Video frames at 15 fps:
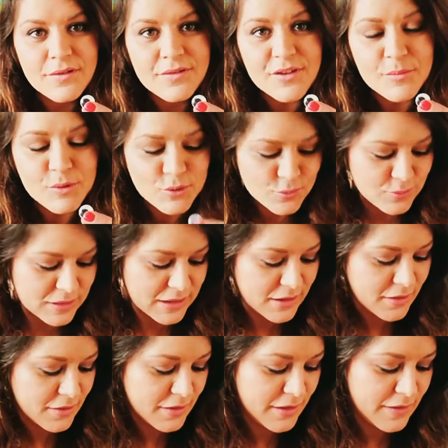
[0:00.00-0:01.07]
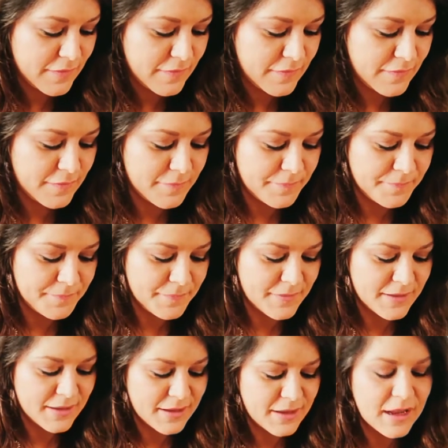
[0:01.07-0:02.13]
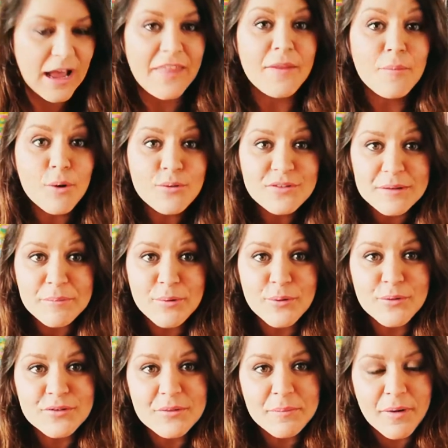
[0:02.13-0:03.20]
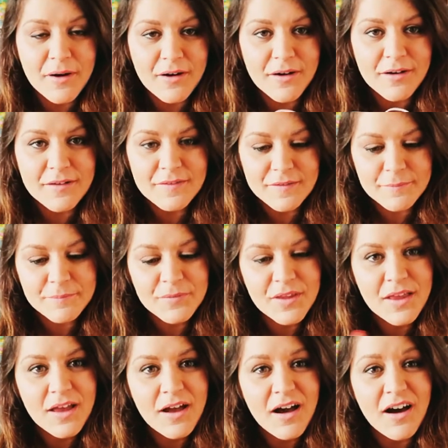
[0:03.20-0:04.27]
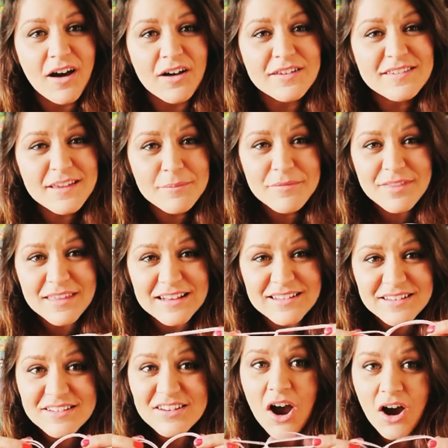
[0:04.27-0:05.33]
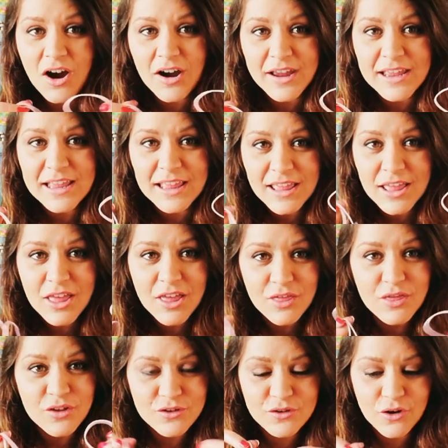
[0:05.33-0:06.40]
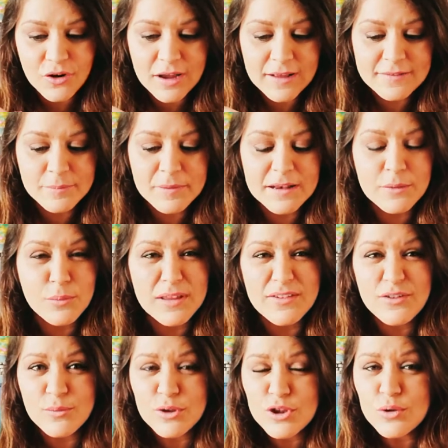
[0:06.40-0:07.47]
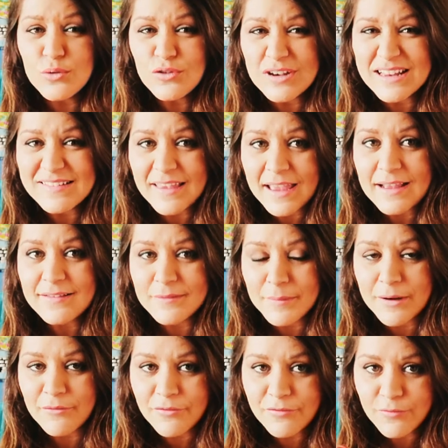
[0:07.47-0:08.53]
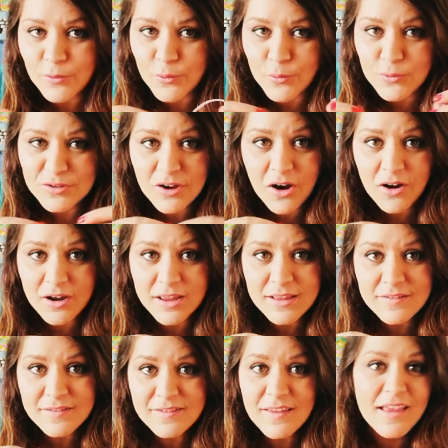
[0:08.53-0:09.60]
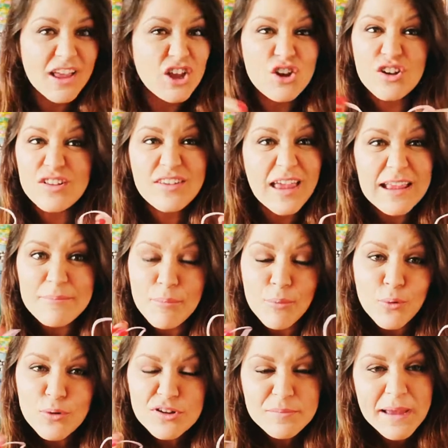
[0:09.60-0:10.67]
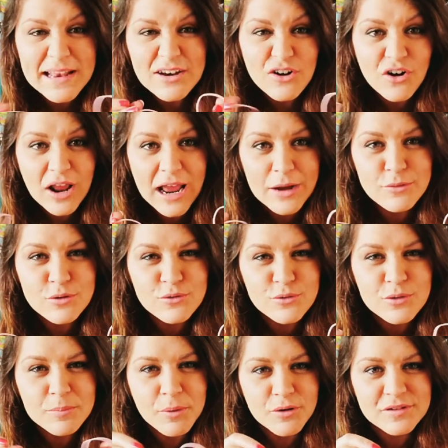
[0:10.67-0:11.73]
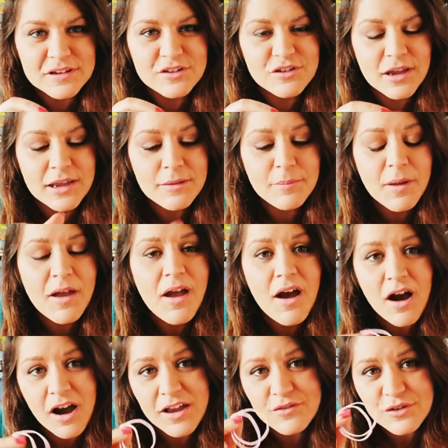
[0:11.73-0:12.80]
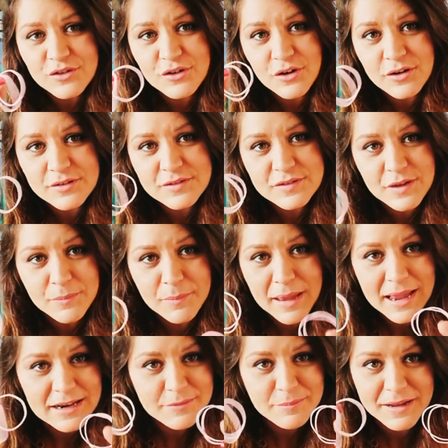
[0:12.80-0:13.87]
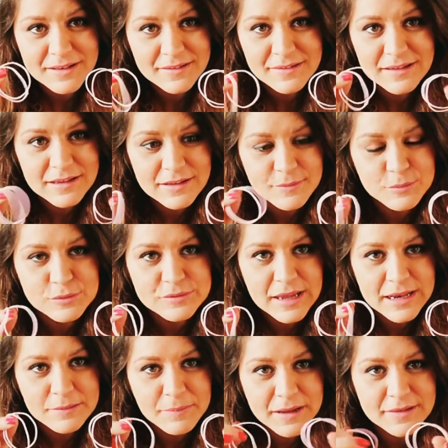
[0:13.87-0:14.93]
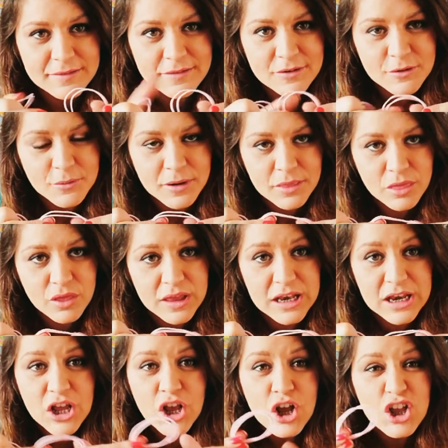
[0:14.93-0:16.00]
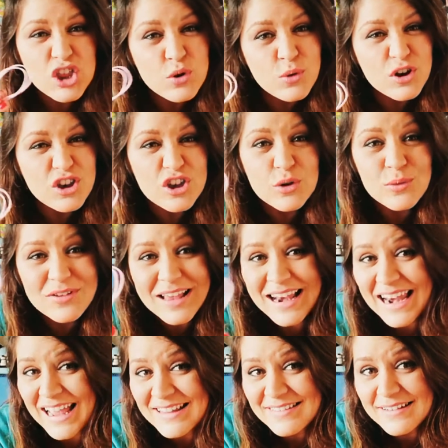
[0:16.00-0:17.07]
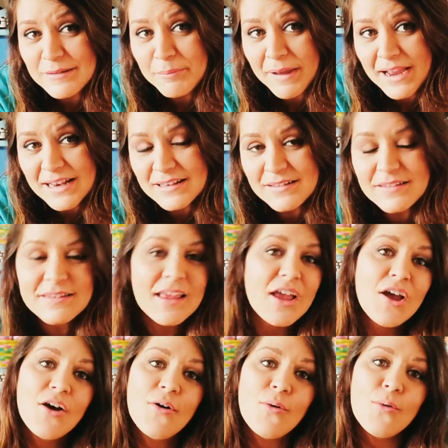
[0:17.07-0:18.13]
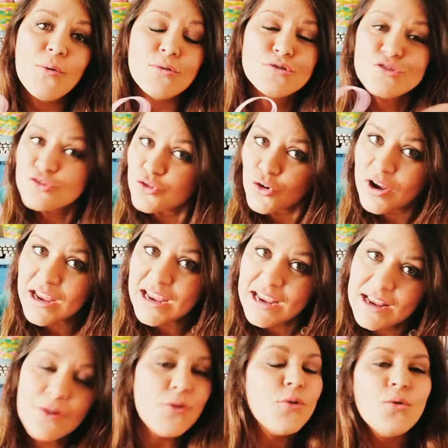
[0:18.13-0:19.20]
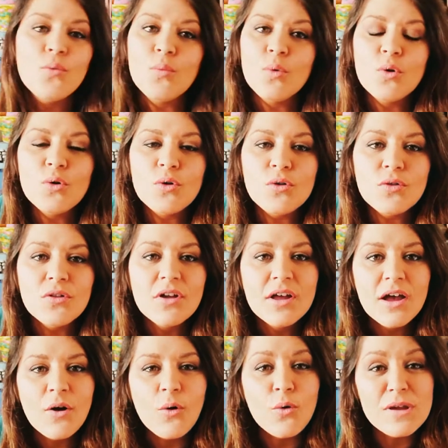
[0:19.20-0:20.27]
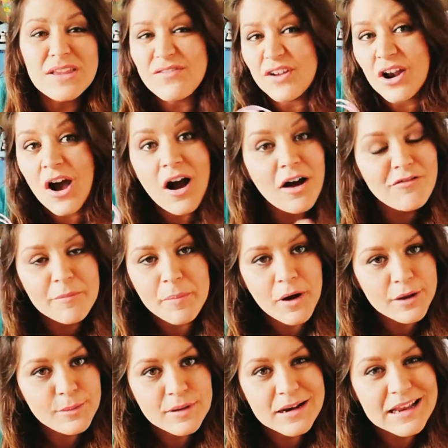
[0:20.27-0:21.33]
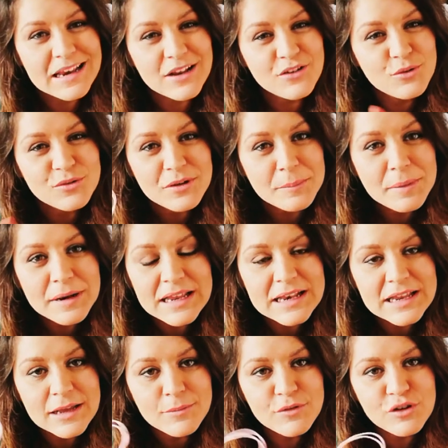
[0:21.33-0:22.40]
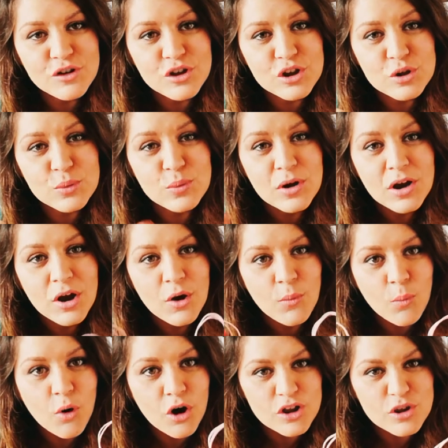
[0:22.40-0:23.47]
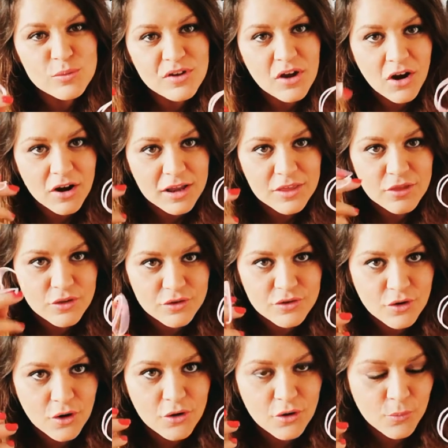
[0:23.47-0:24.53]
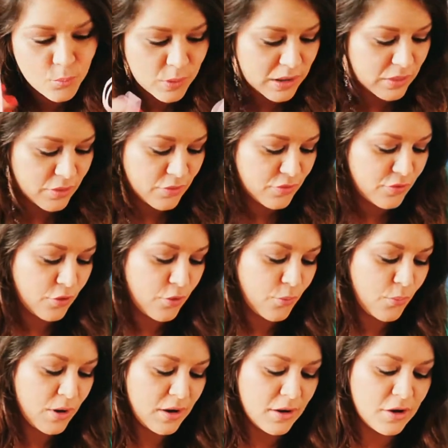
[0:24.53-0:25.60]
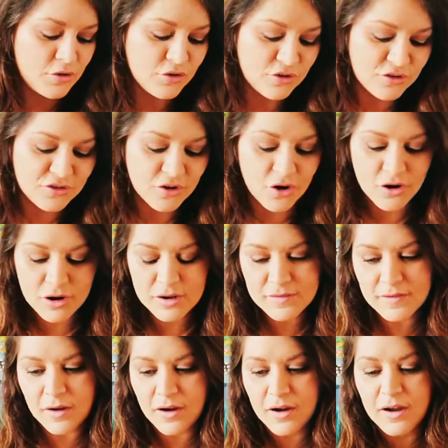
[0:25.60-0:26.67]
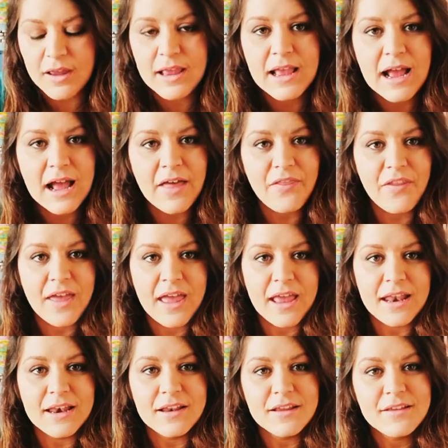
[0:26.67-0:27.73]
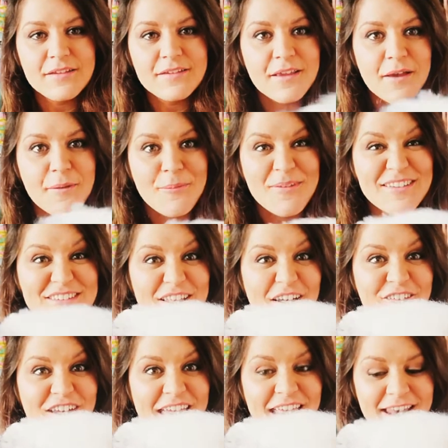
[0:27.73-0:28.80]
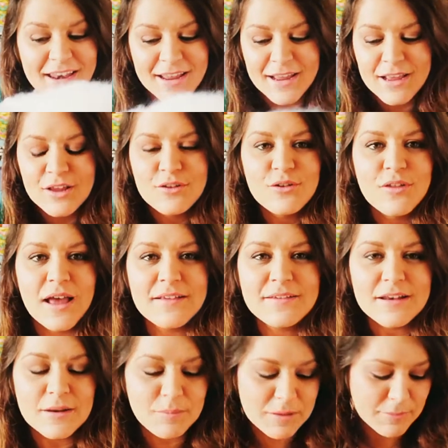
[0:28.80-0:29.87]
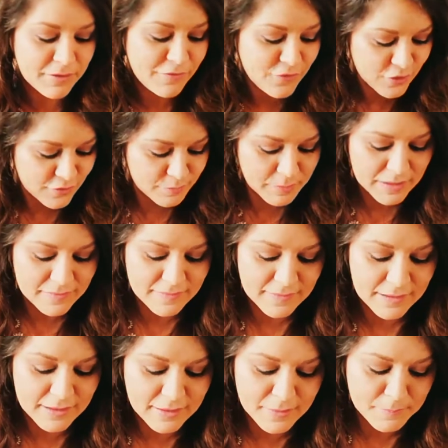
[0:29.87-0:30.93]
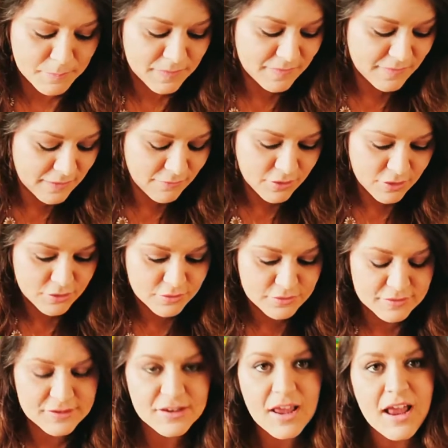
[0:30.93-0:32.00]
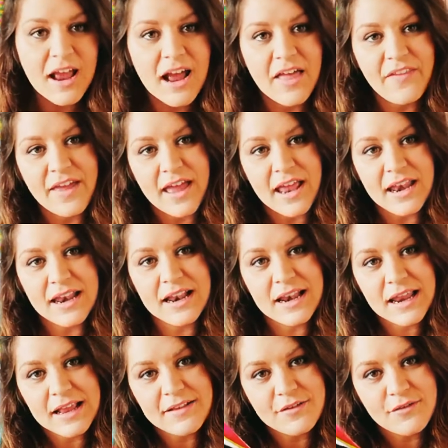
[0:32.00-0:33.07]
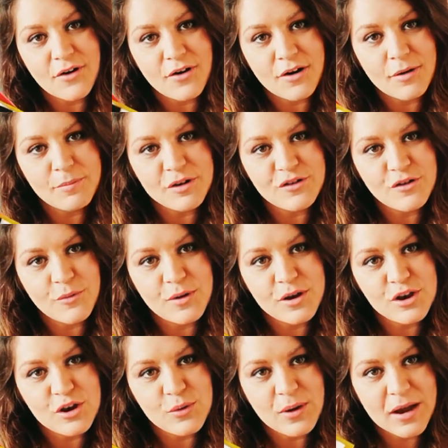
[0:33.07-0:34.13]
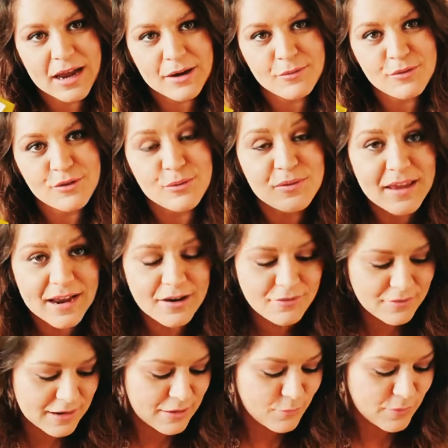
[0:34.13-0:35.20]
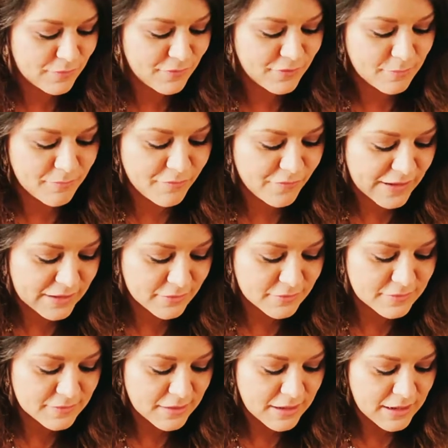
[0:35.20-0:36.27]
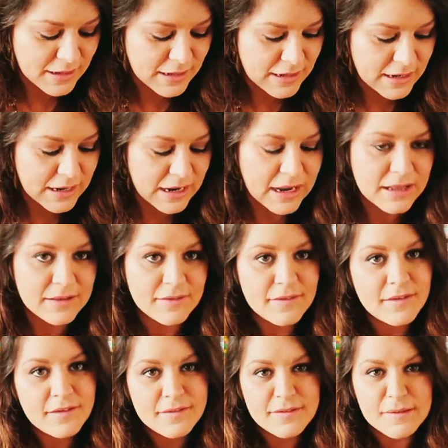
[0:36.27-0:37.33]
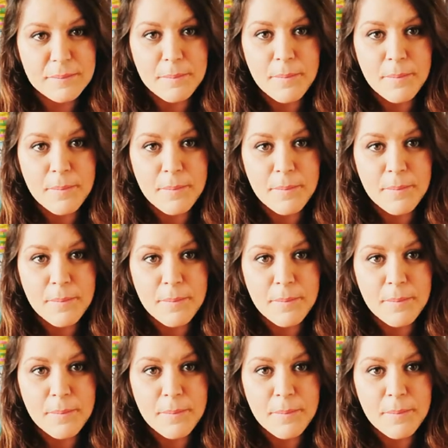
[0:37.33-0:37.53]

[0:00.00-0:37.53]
some googly eyes, and the most important part are something to tie the sock caterpillar with. So it usually takes about 4 ties, could take more depending on how you do the body shape. I just got some headbands here, some old headbands that are quite thin. You can use elastic bands or string or wool, or even half a pipe cleaner. So it's completely up to you what you tie the sock with. So just sock, tie, and then some stuffing. So that's going to be my first basic materials, and then later on I'll be showing you how to decorate with some felt and some